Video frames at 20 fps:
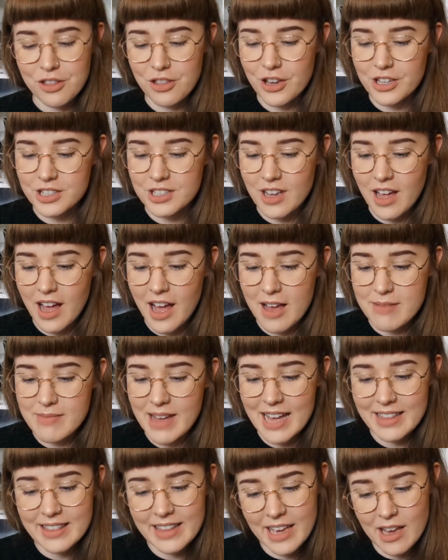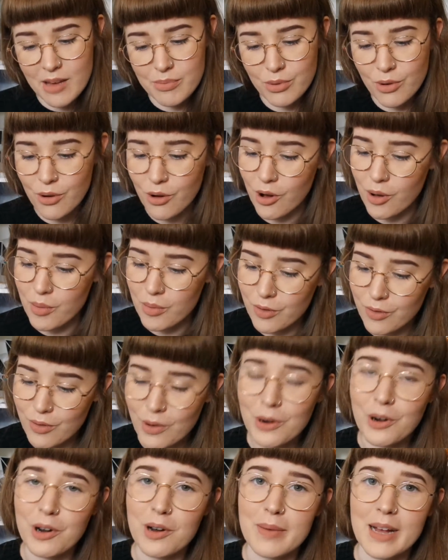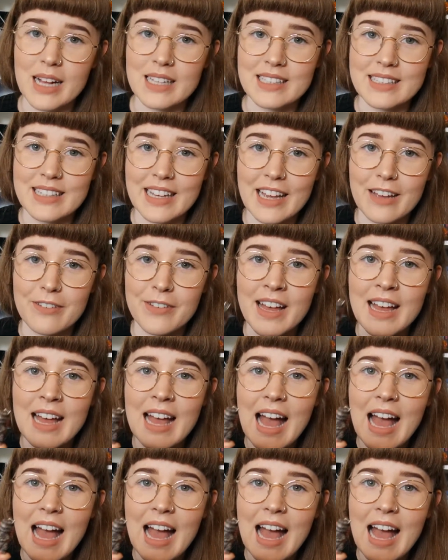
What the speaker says: third time at the airport before we were about to leave,